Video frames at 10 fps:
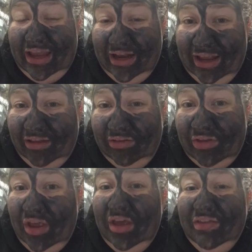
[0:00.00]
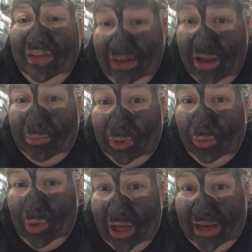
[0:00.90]
It is the
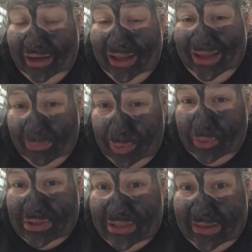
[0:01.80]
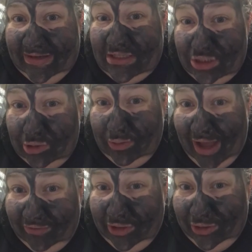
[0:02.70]
#1 important thing to do
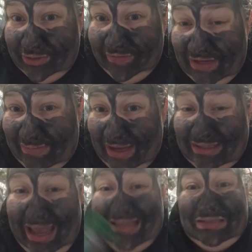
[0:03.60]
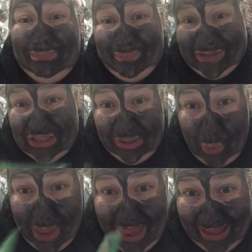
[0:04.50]
after you use a face mask, especially
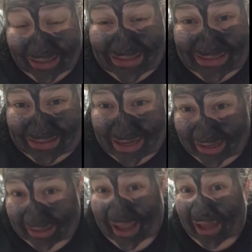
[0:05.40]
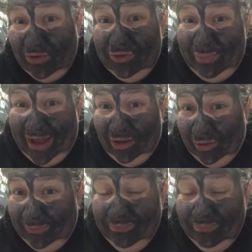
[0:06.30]
one like Cackle Spackle.